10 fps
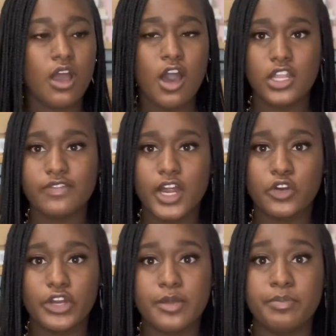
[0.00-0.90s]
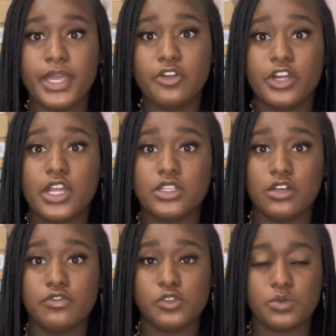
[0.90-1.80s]
All of our big green
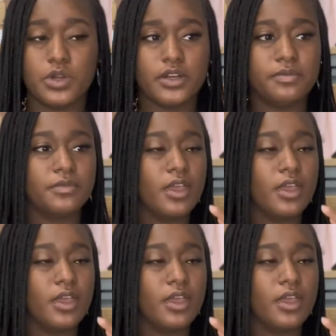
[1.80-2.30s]
duffels were.